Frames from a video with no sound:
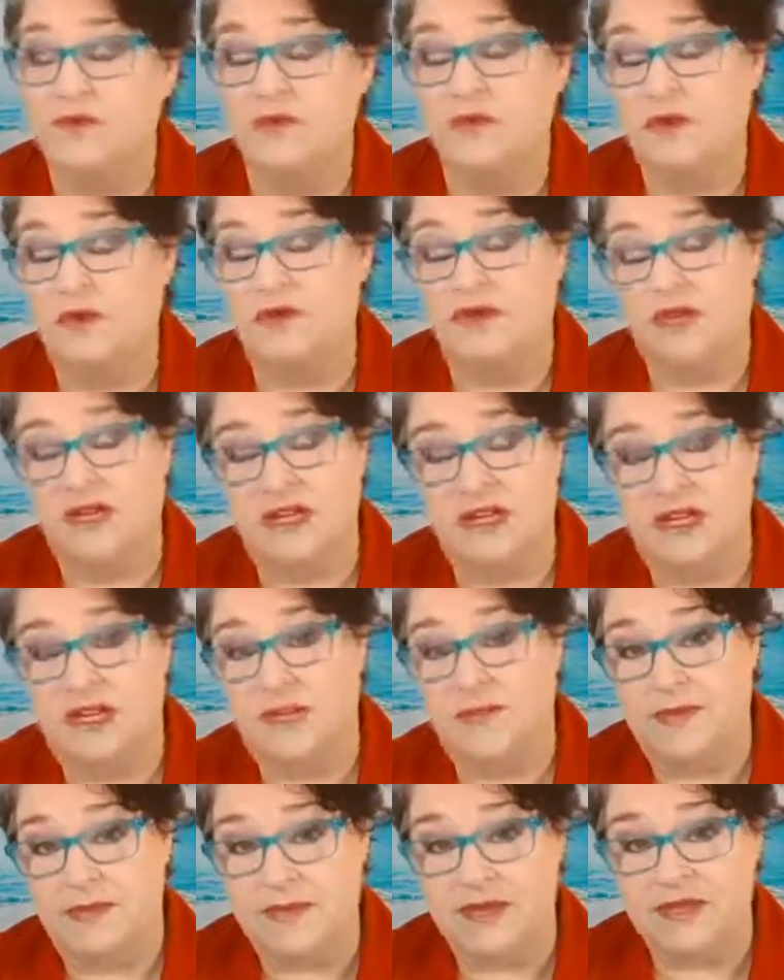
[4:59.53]
we've cleaned it
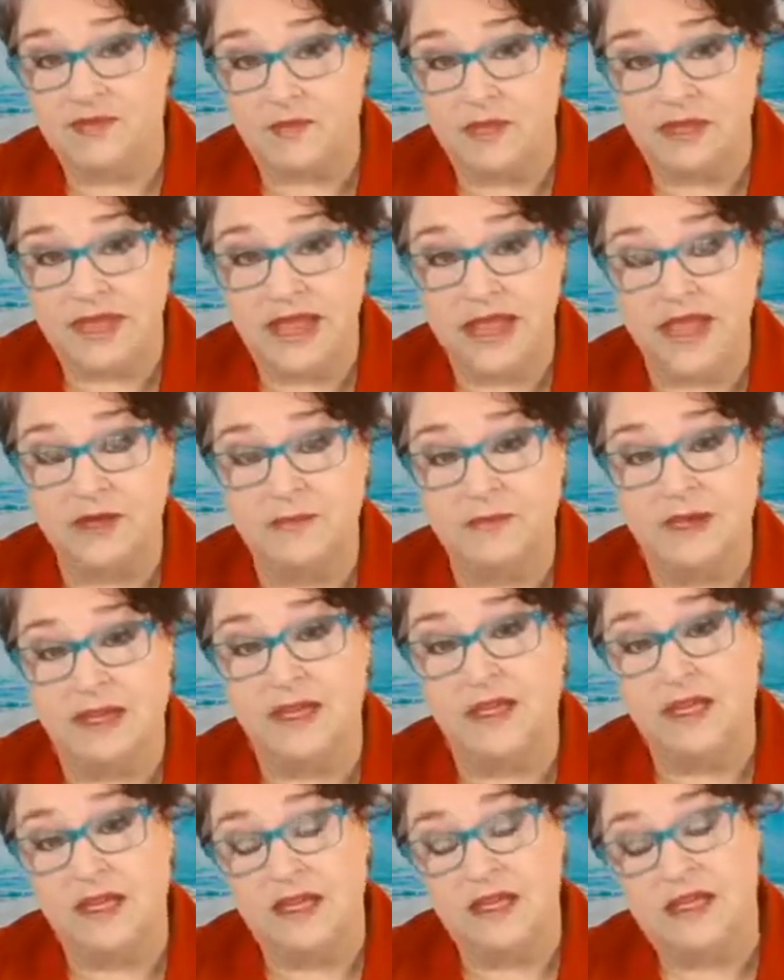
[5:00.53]
up the best we can, but
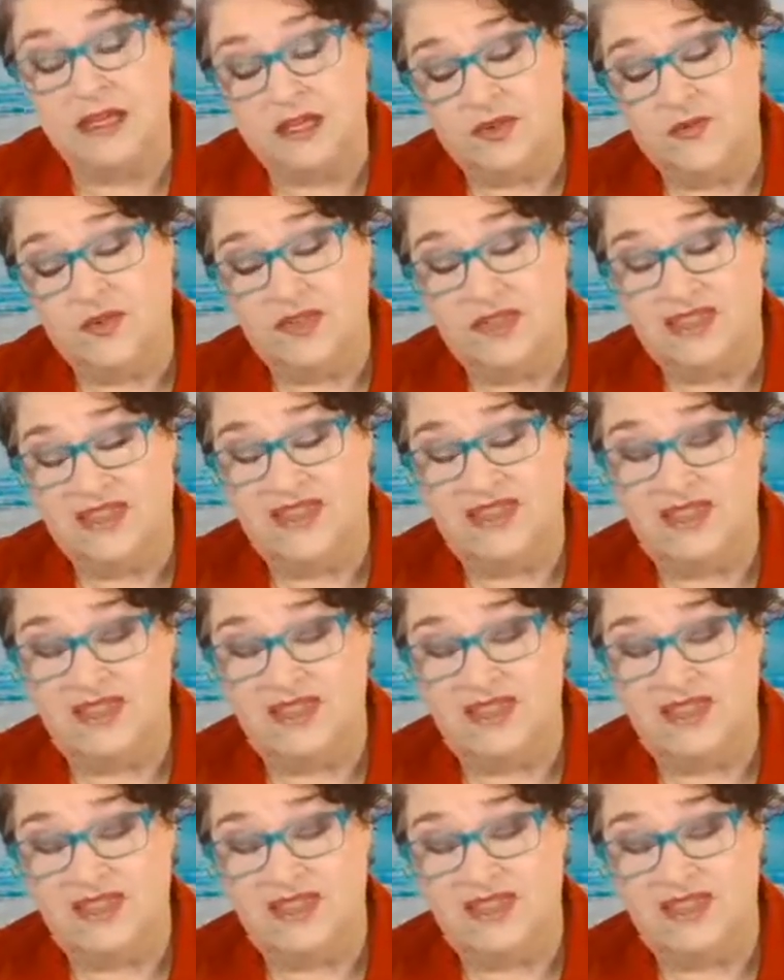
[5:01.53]
really